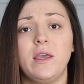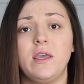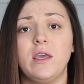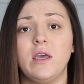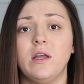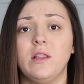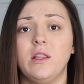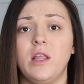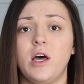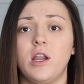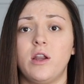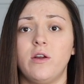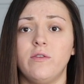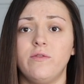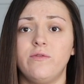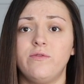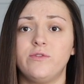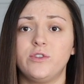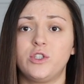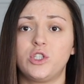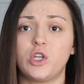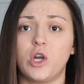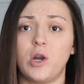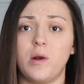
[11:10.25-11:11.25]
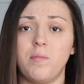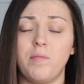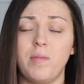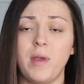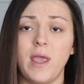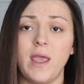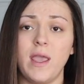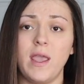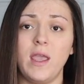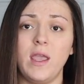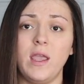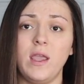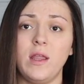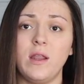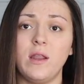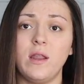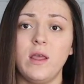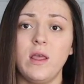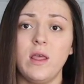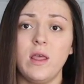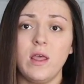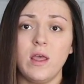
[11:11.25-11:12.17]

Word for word: get a lot of sharp pain